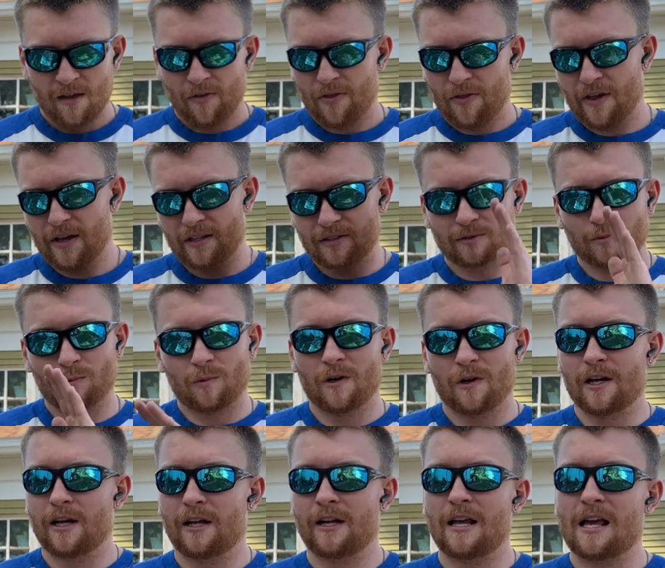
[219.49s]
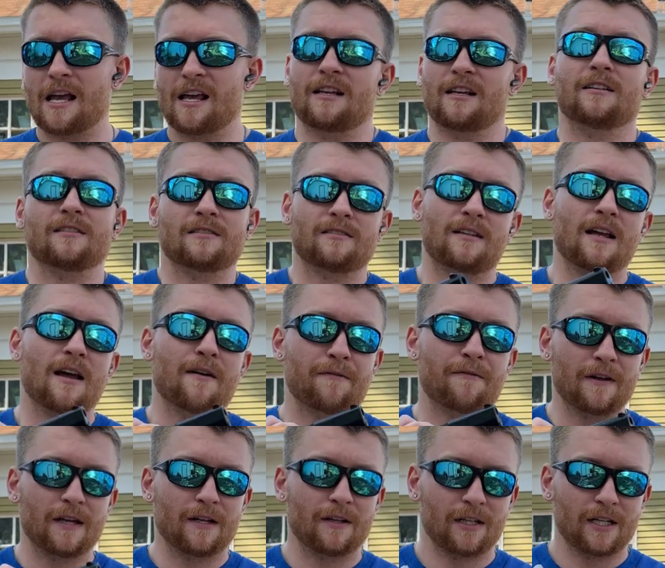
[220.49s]
This one is
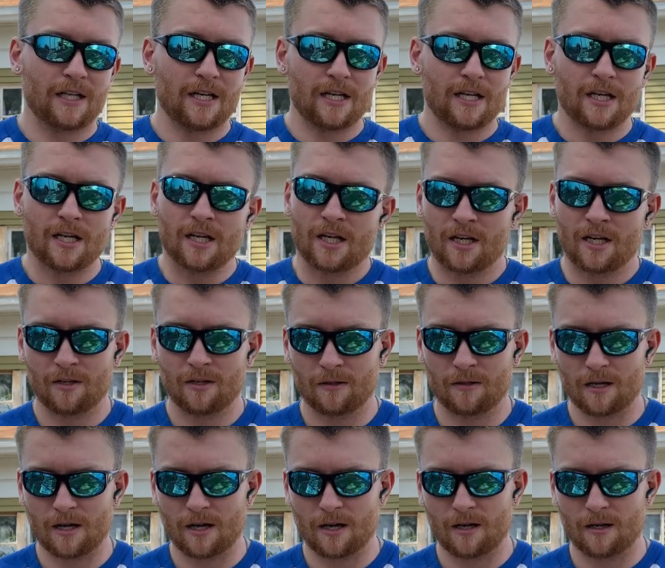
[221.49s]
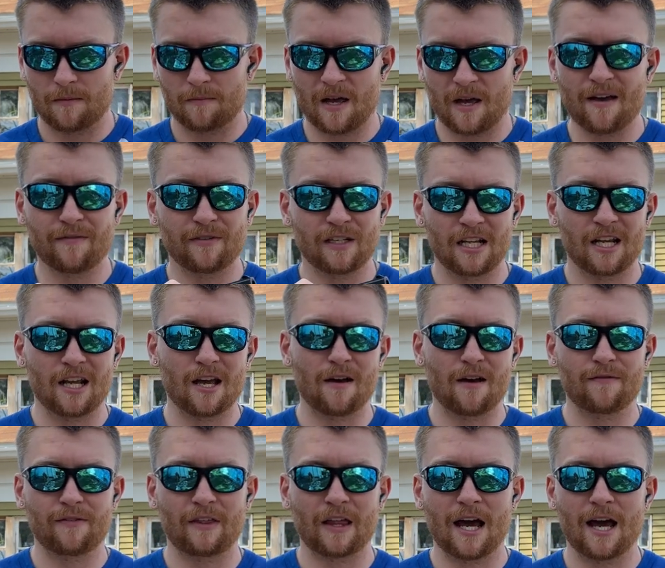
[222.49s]
definitely evident
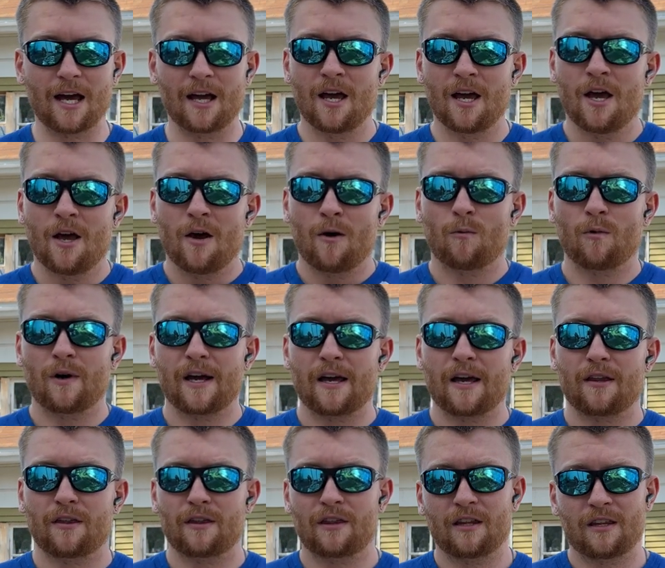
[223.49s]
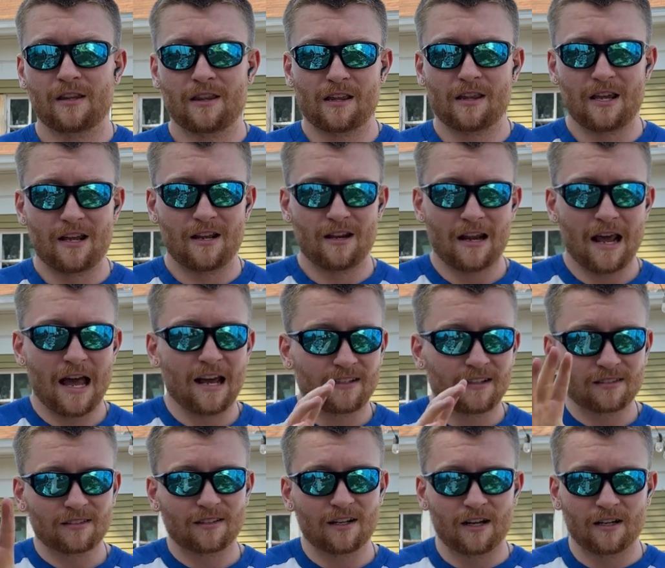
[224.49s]
of that. With the
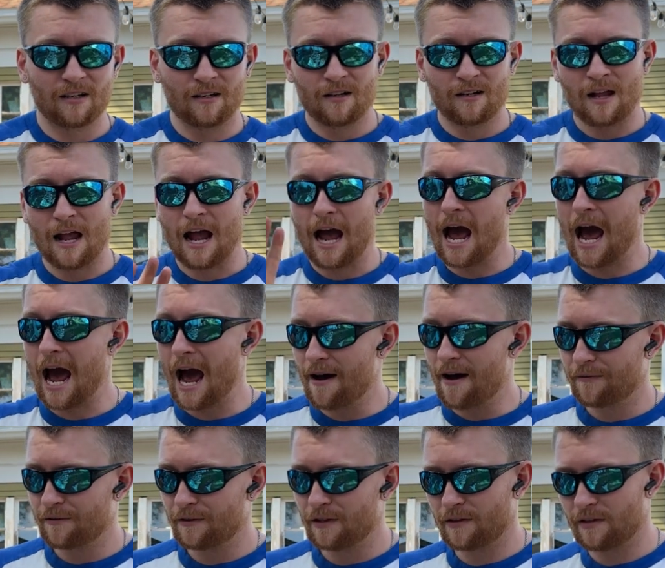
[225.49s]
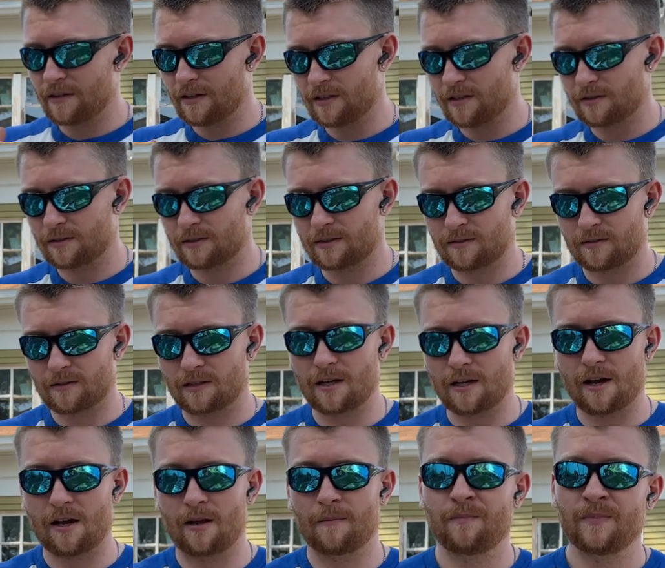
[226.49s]
next gun after this
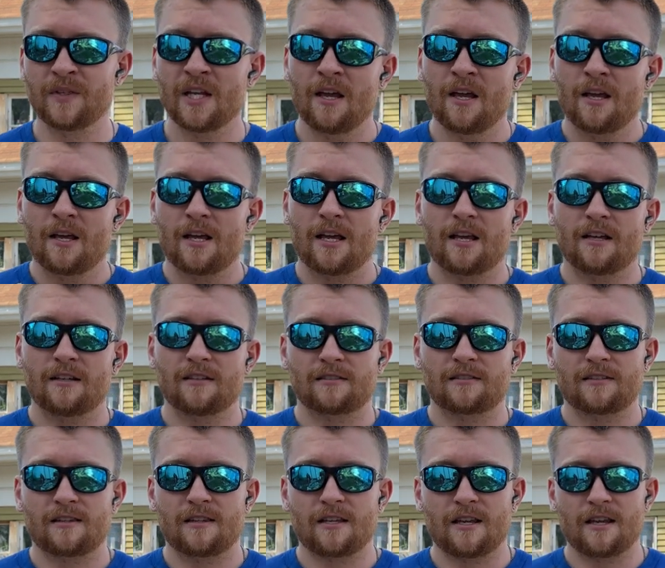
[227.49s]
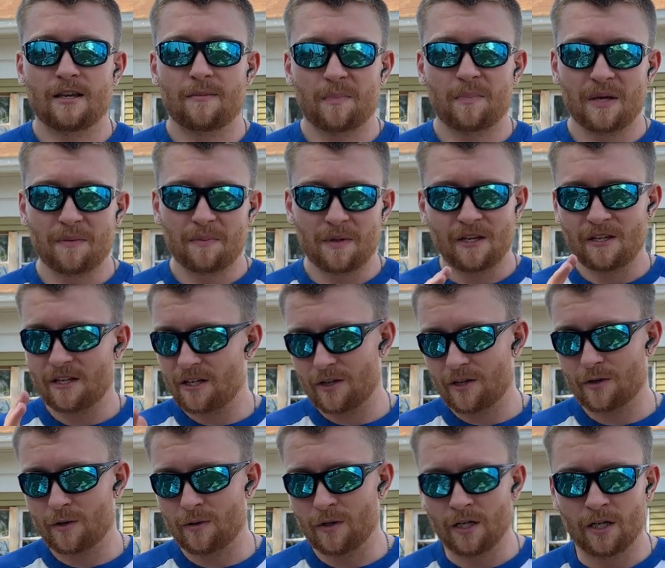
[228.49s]
gun is the
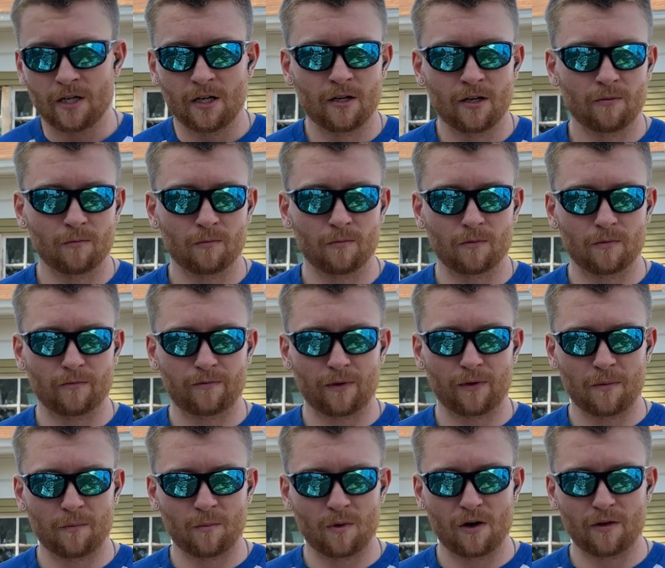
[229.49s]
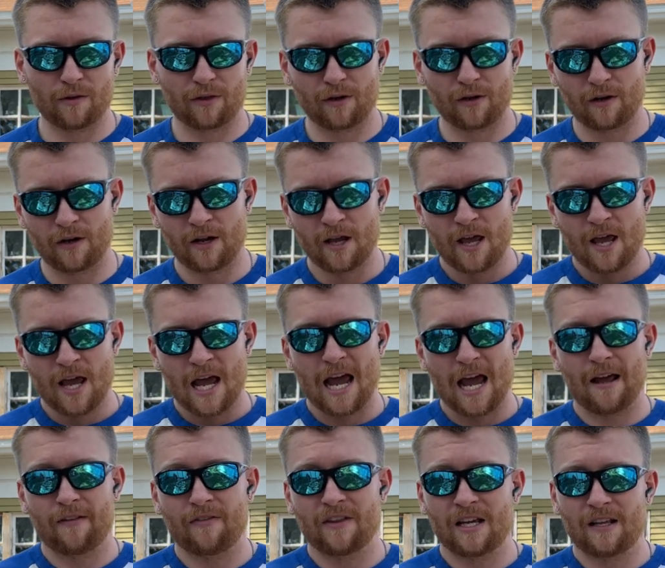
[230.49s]
PPQ from Walther,
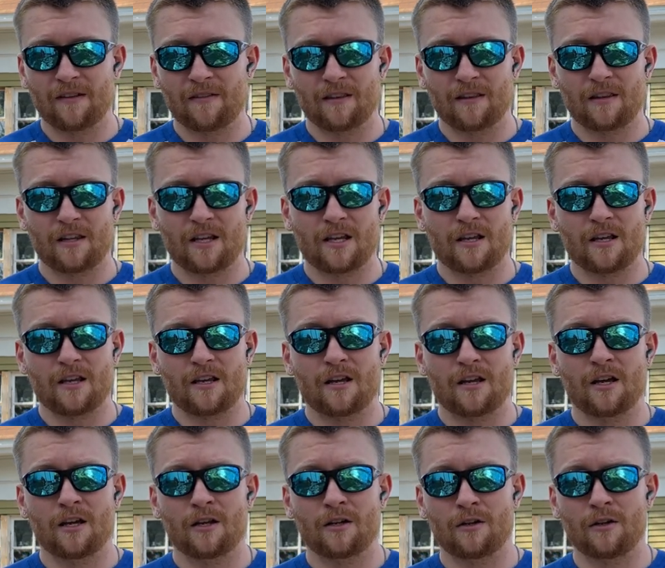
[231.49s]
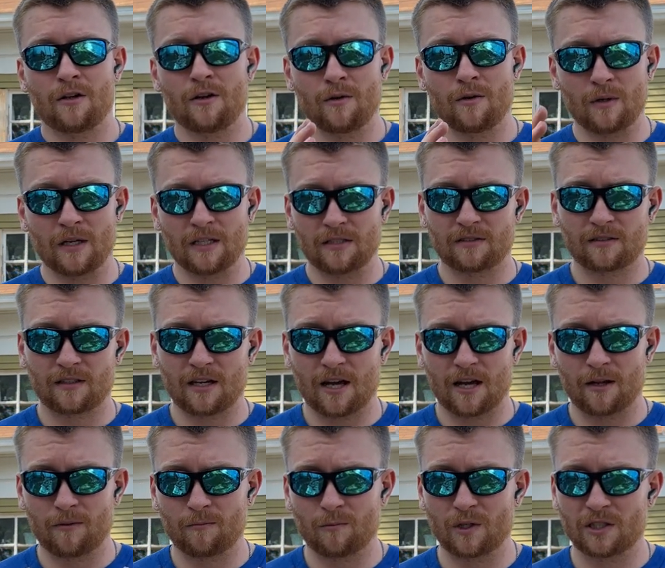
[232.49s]
and then the newest
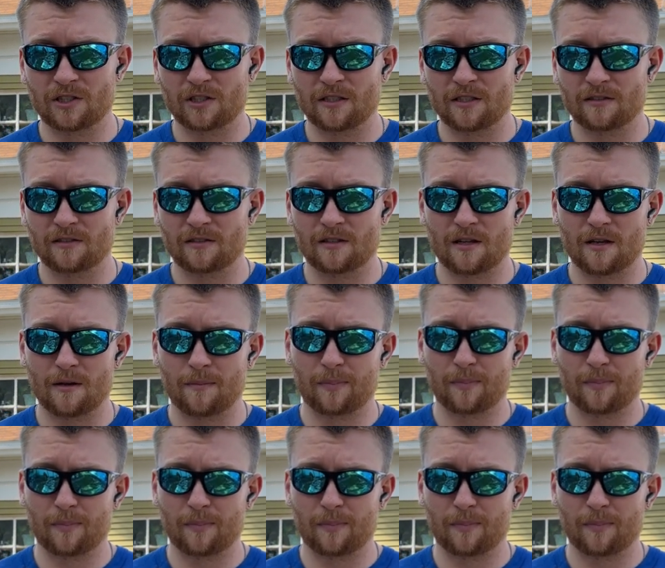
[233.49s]
gun, which is the